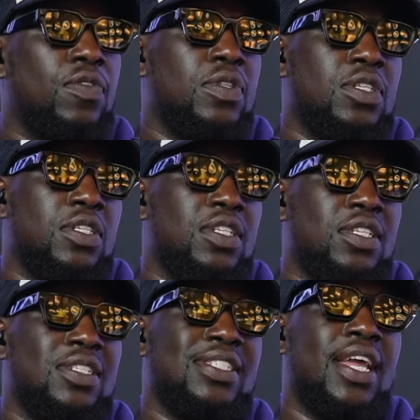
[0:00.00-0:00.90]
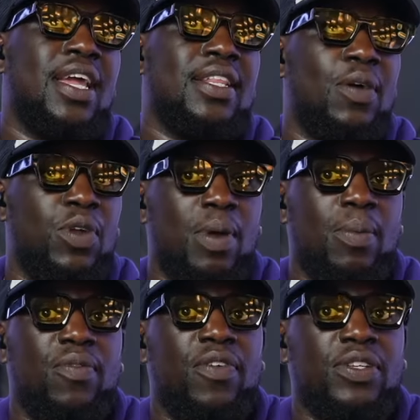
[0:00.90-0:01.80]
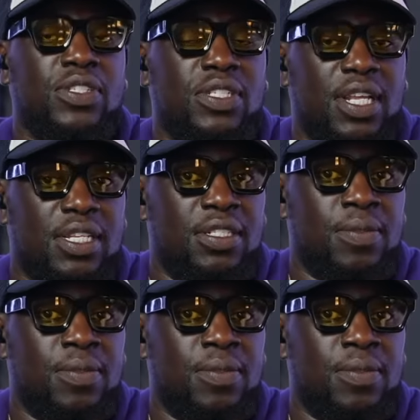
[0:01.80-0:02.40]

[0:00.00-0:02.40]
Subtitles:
There's a saying that one of my professors says: